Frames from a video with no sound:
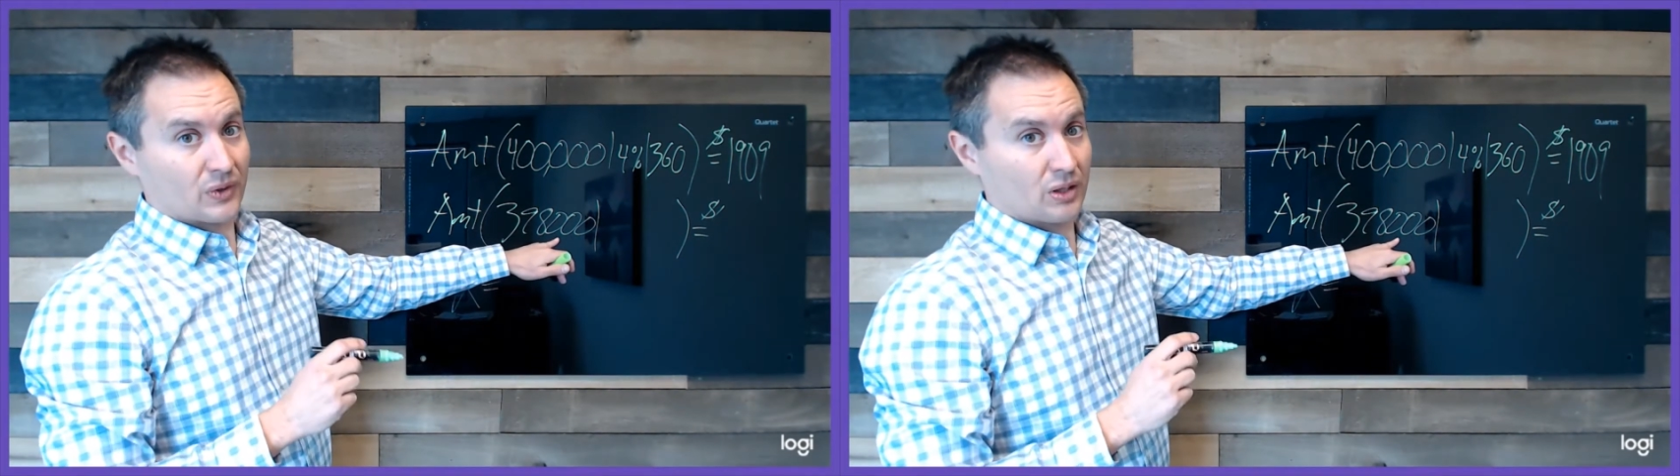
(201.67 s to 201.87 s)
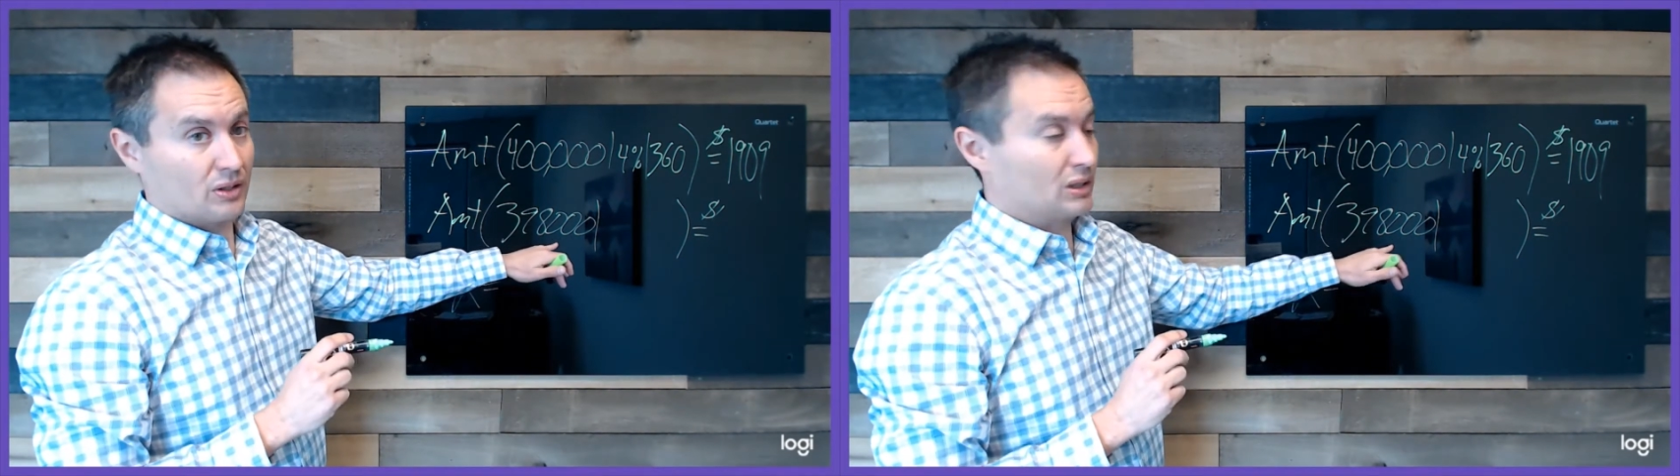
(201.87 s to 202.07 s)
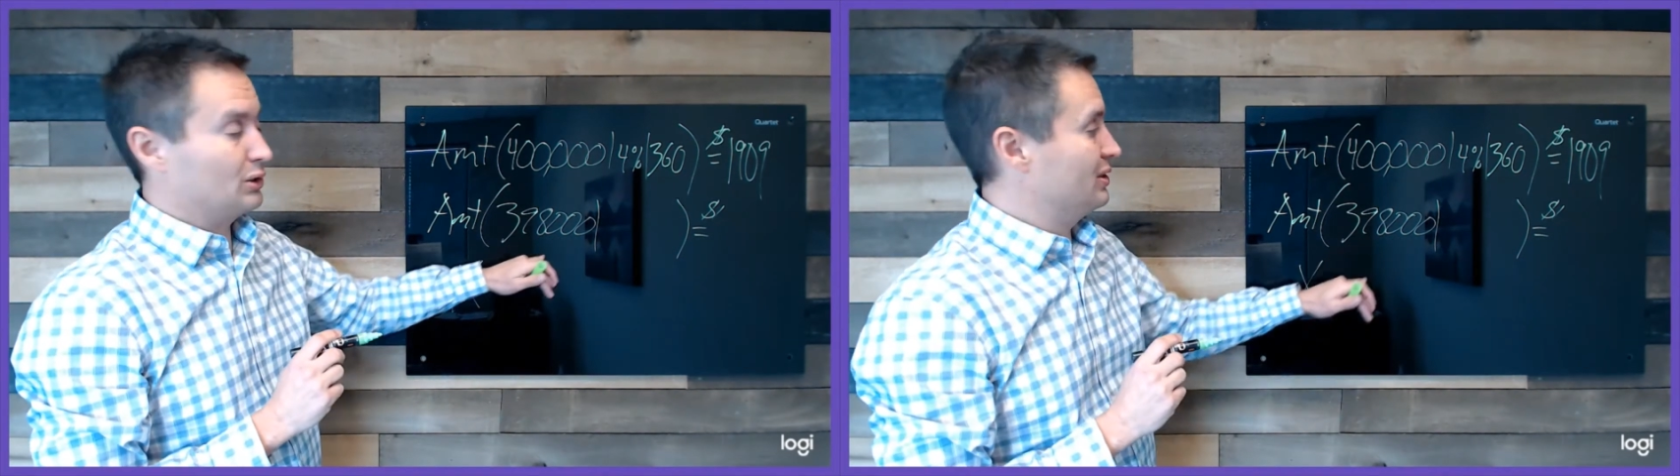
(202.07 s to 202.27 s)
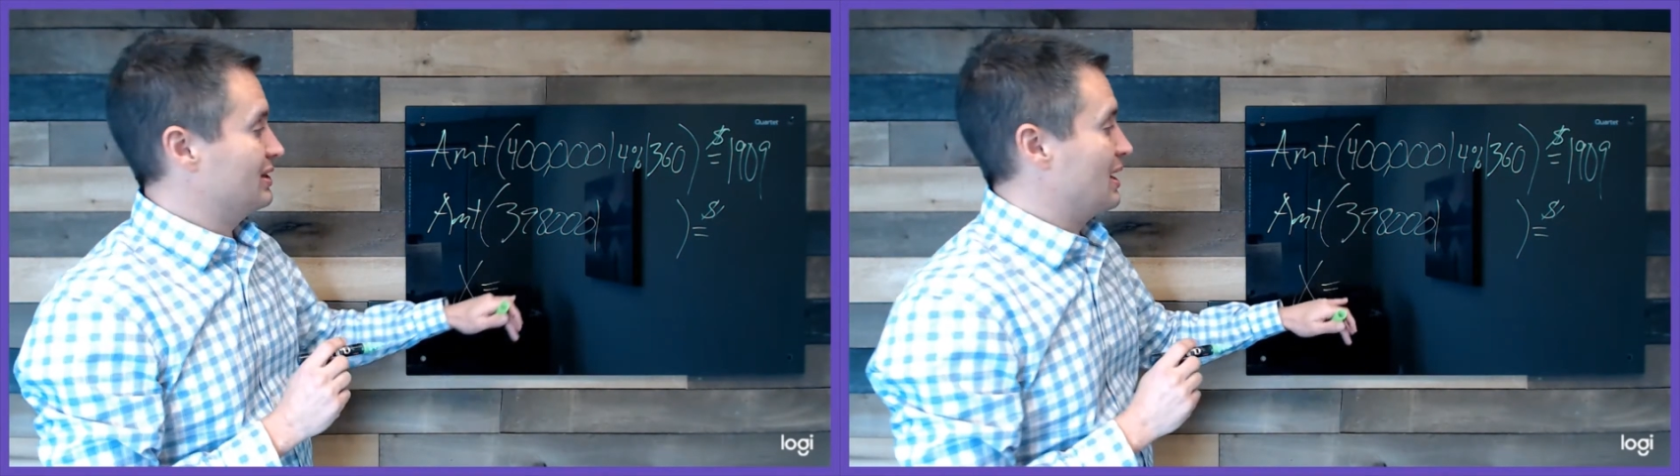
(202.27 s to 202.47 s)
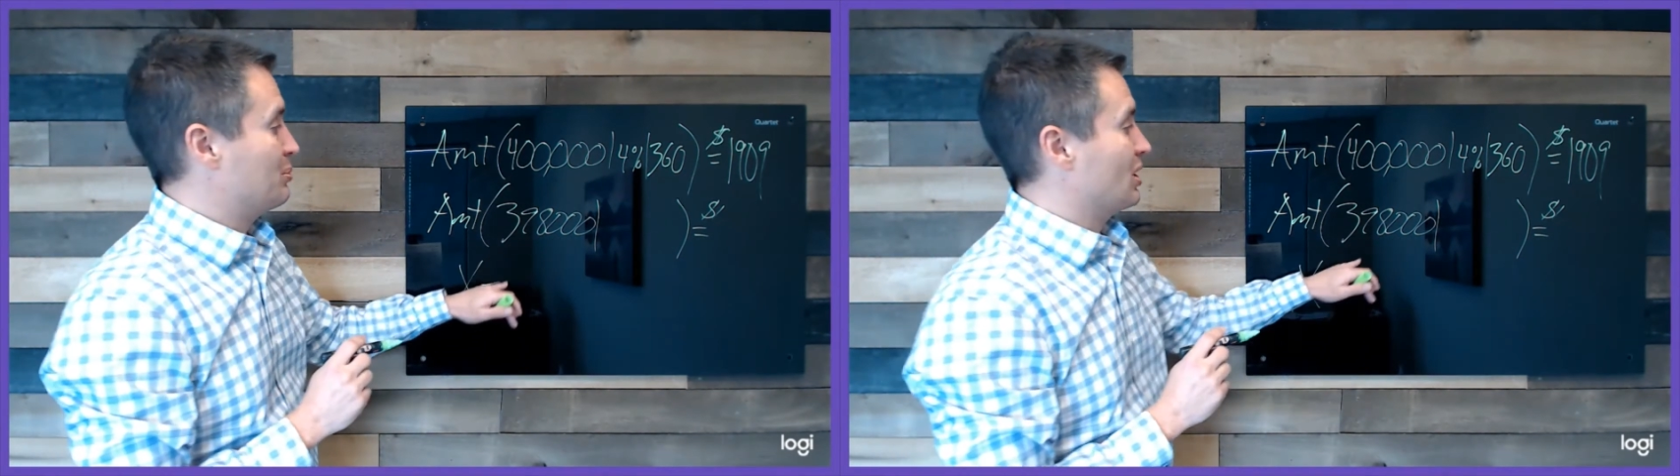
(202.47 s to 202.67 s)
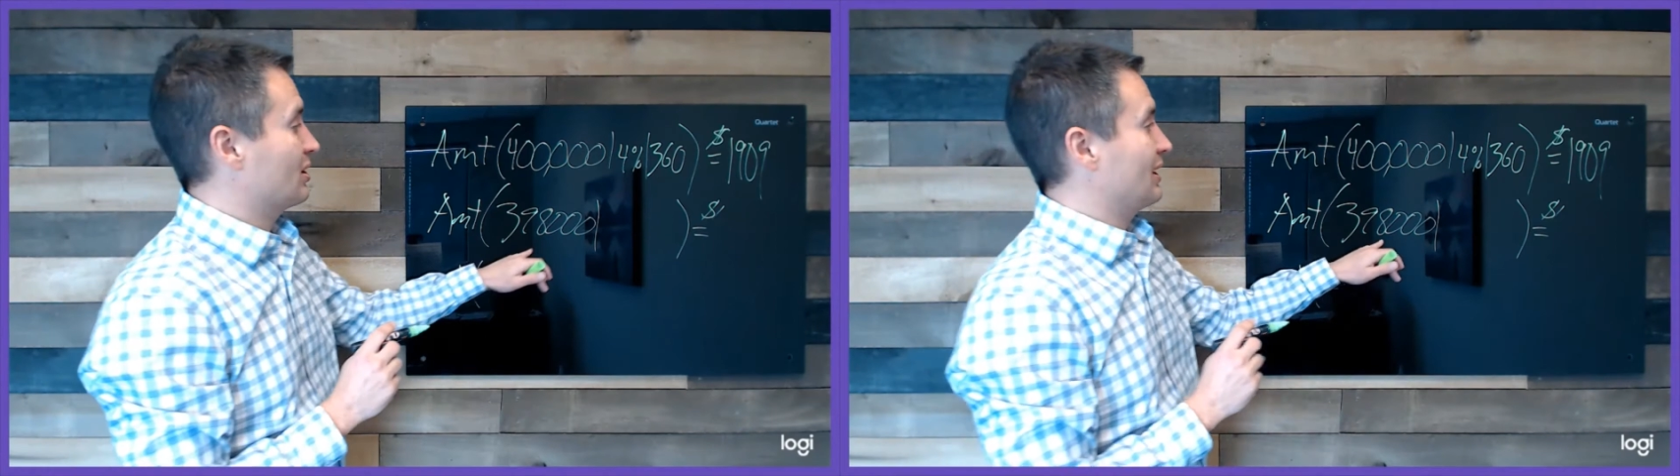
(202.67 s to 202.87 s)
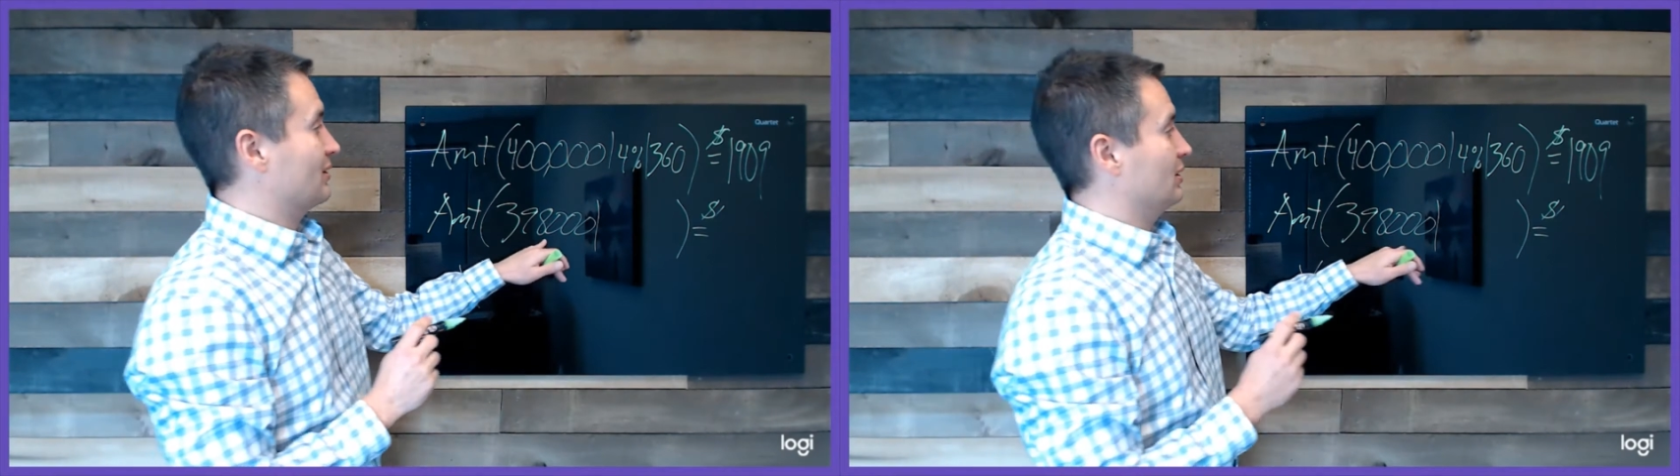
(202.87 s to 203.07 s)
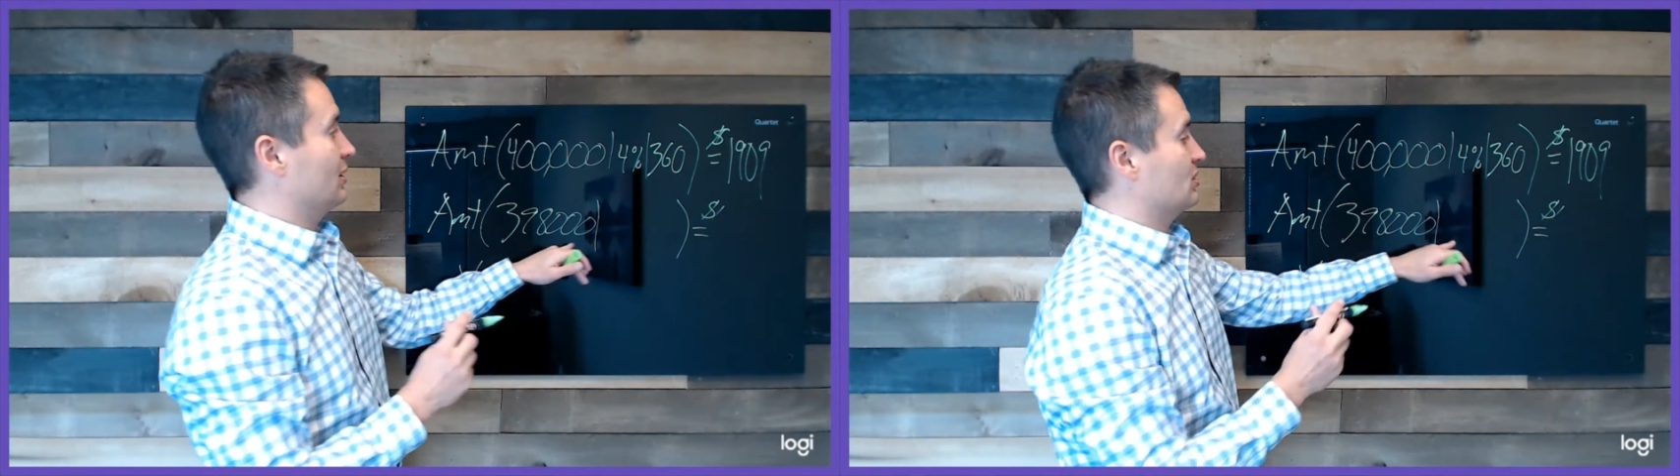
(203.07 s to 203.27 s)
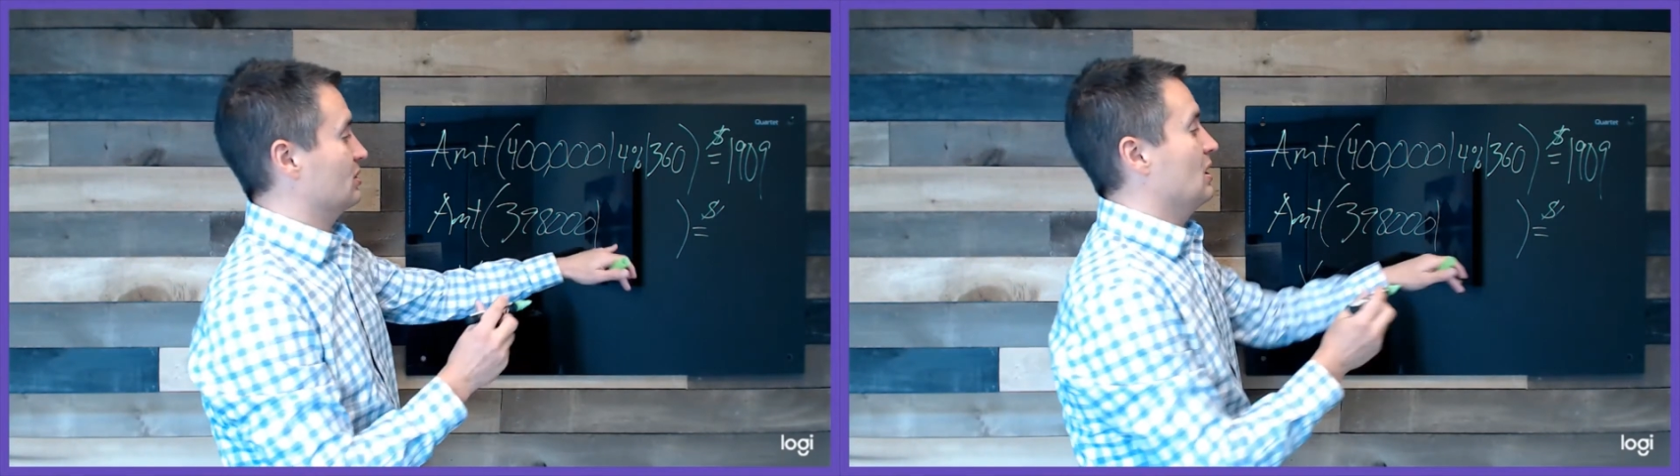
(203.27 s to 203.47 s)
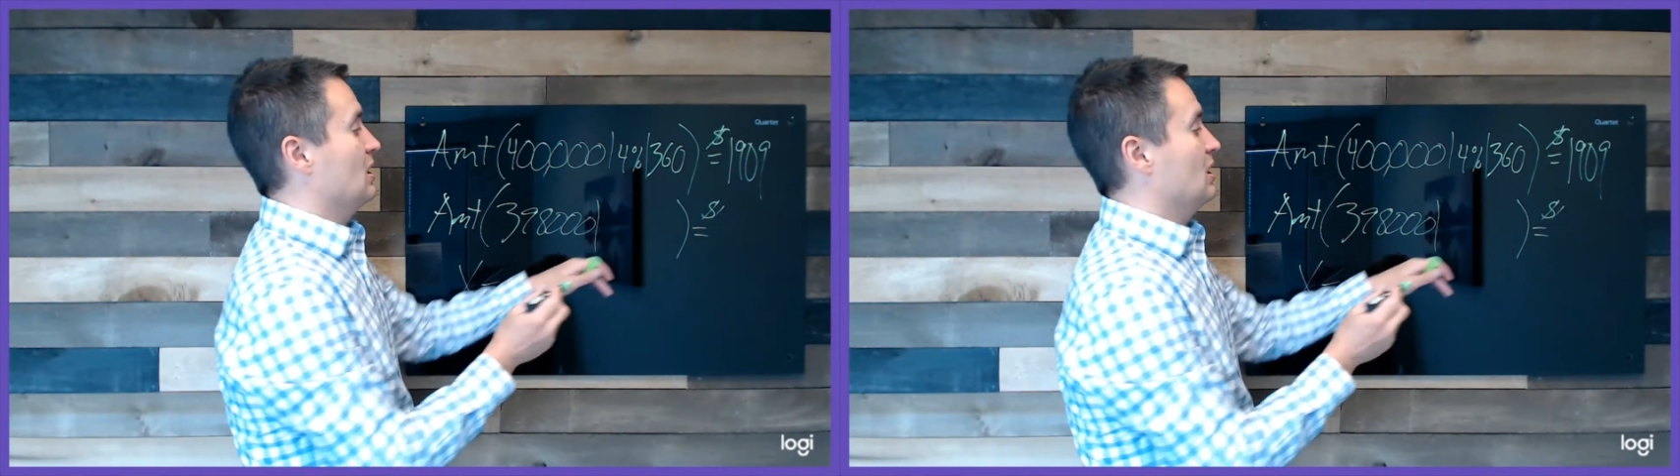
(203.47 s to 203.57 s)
included in the APR calculation.